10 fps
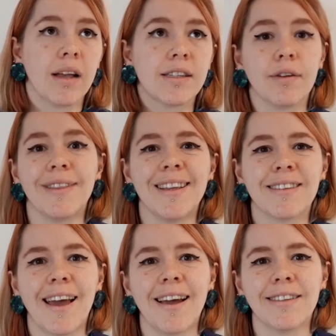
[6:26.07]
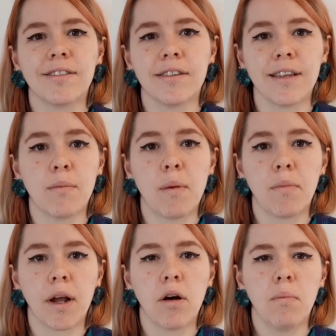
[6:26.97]
So in this case, the cell
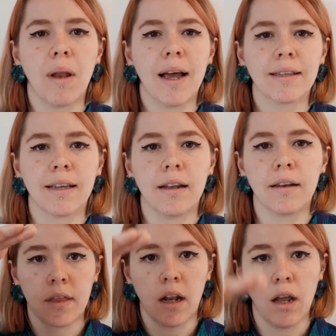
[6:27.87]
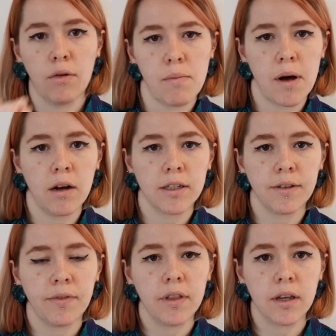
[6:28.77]
membrane complex and the lower part
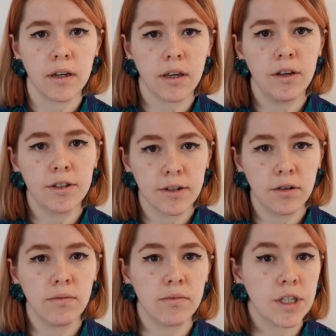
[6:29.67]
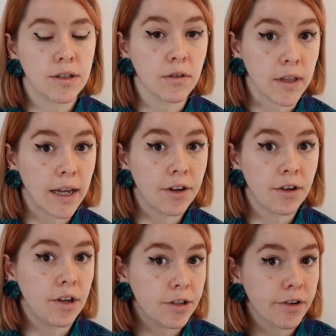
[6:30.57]
of the cuticle, which is called the
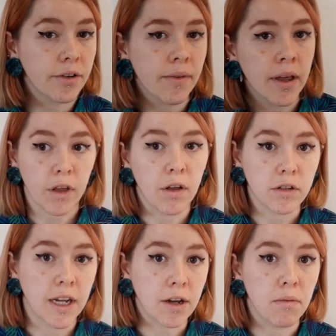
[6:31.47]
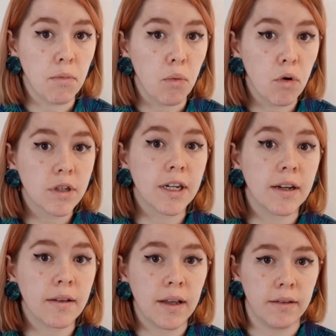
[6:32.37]
endocuticle, they'll take on more
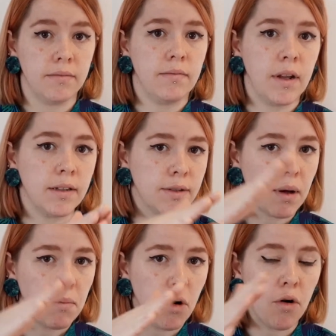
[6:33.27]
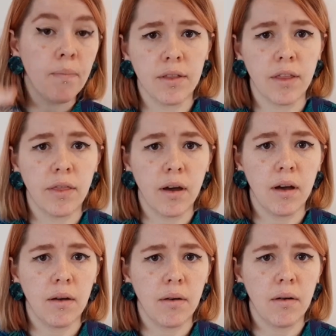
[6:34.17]
water and swell more than the